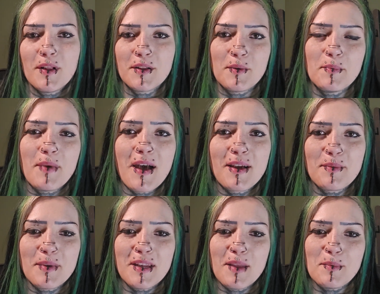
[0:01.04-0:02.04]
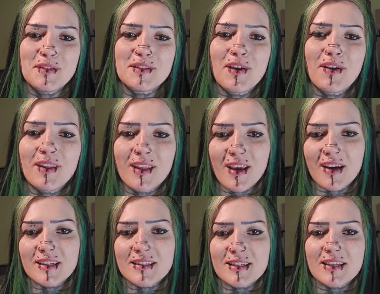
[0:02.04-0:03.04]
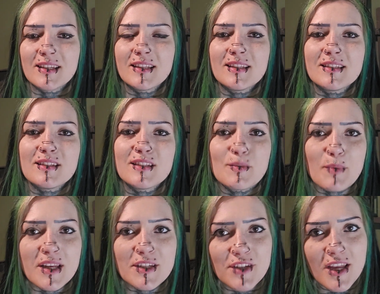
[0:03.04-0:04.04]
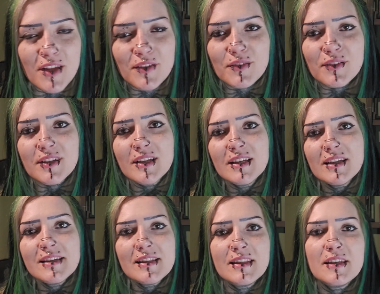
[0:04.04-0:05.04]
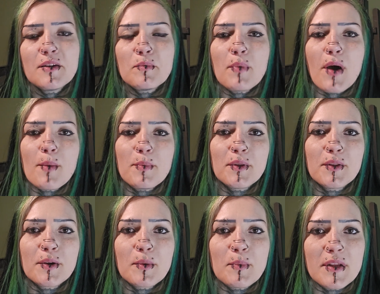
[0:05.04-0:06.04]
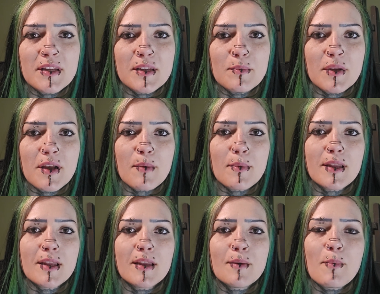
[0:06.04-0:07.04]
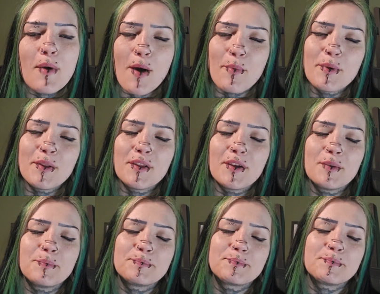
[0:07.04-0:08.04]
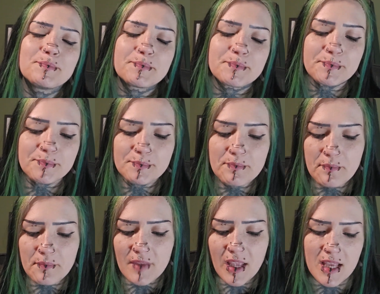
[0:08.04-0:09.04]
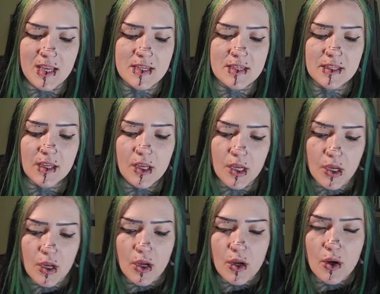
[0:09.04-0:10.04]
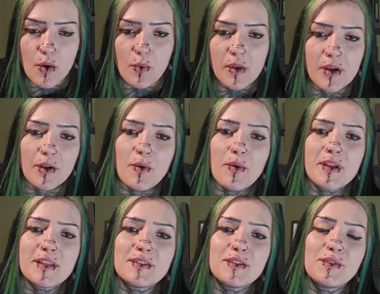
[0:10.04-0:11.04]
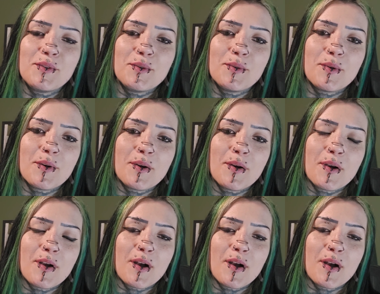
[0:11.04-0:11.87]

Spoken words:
Welcome back. My name is Yana the Heretic, and this is my channel, The Unpopular Opinion Becoming Popular. And we are going to